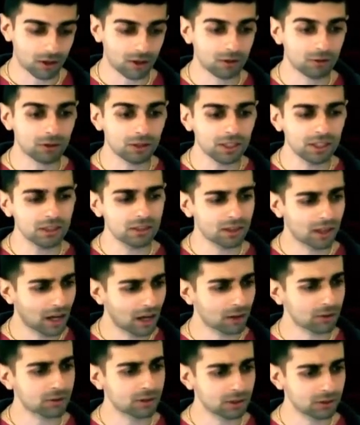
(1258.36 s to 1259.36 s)
eat
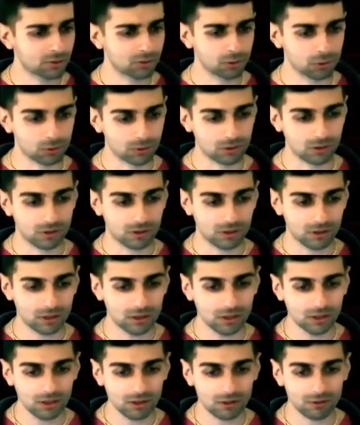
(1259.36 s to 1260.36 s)
healthy foods.
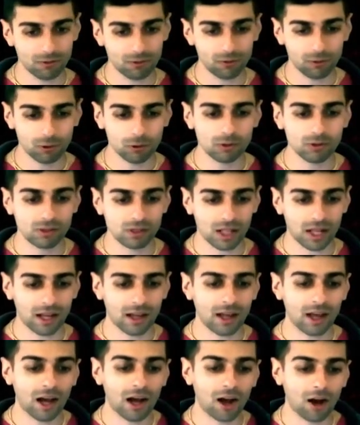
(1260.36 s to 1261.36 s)
Eat foods
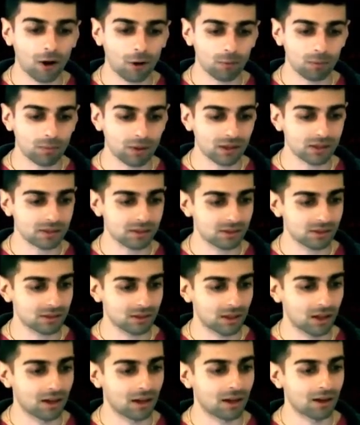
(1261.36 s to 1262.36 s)
that help us
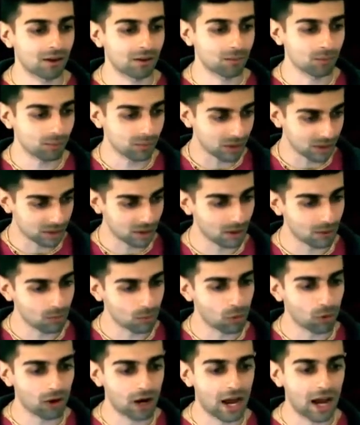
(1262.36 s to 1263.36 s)
become
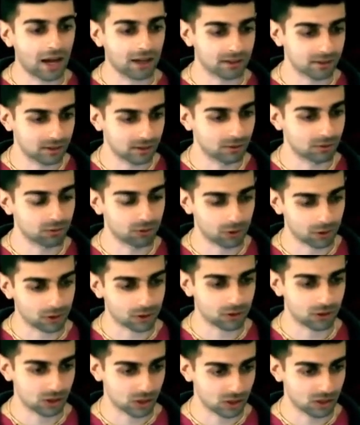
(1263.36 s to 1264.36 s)
more active for
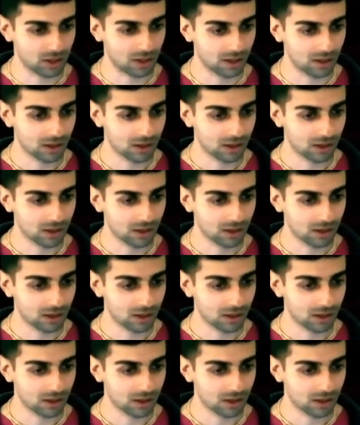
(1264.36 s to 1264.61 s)
Krishna.